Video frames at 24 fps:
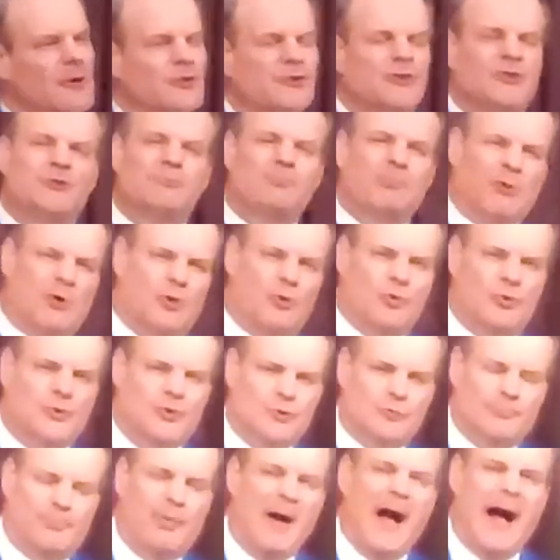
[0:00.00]

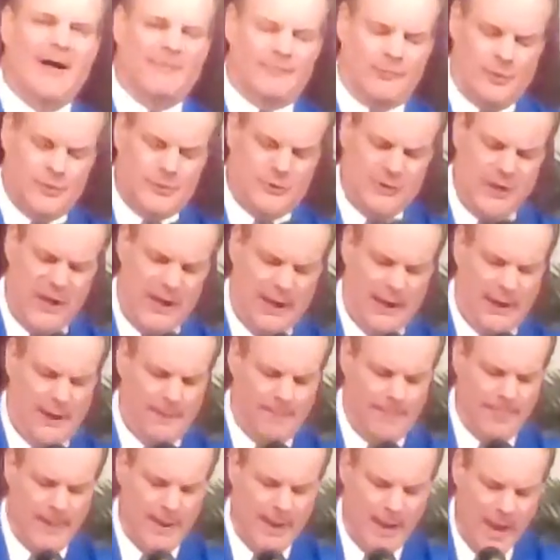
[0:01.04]
spiritual poverty
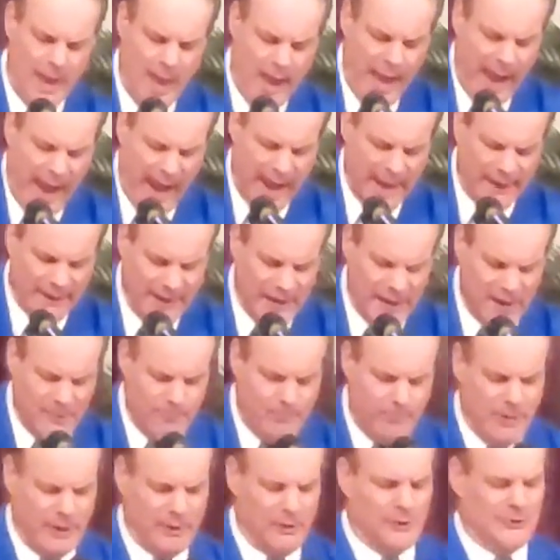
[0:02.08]
and
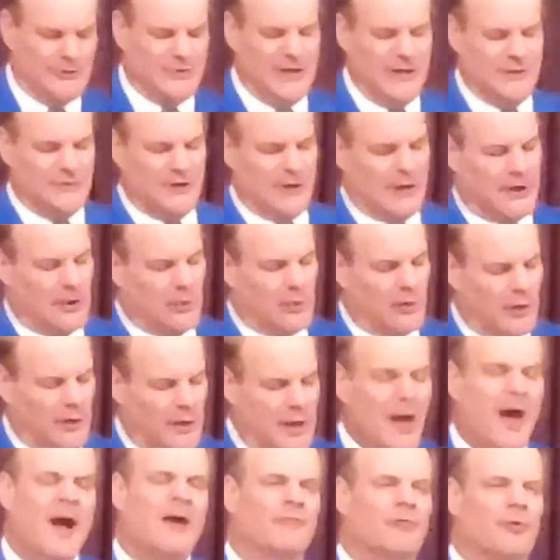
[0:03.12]
inability to
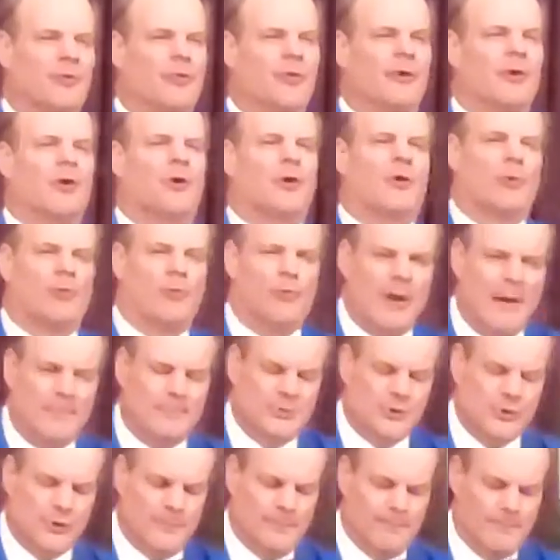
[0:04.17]
cover their
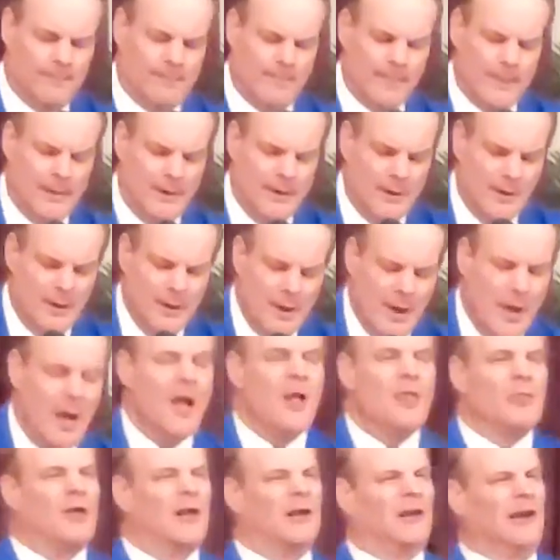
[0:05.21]
corruption.
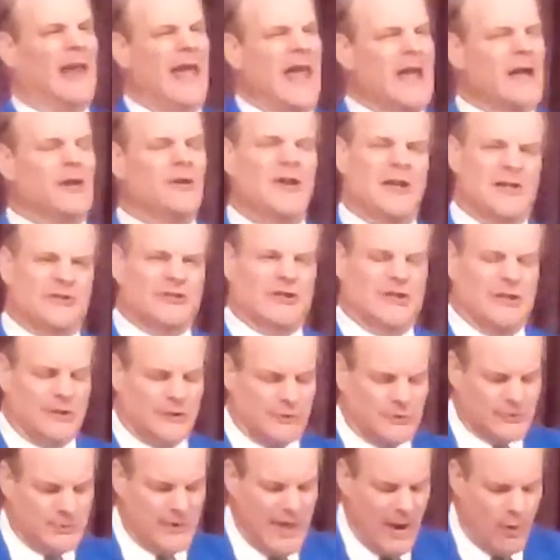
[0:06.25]
The
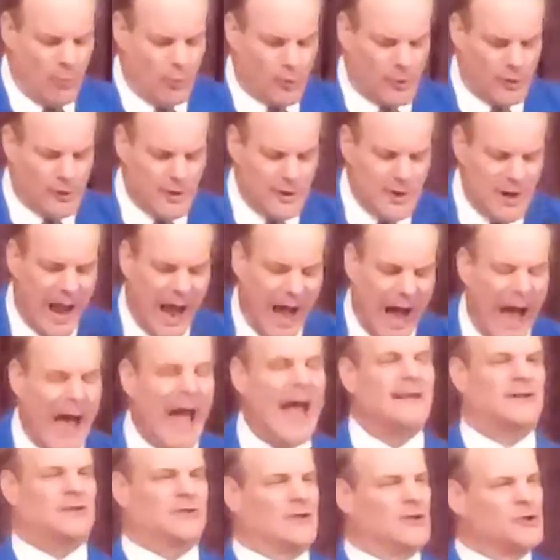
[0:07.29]
Laodiceans, they were
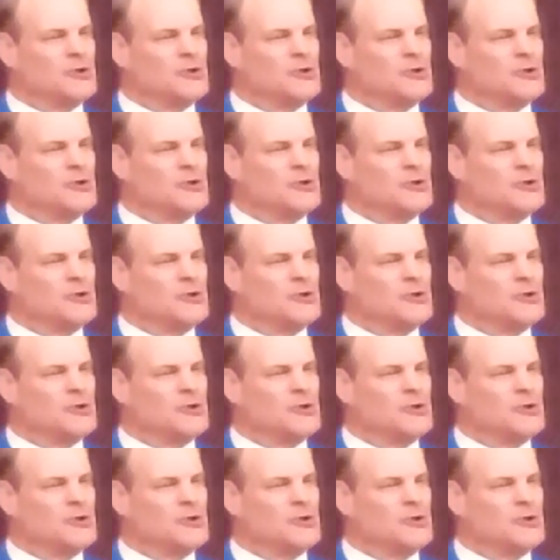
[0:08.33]
not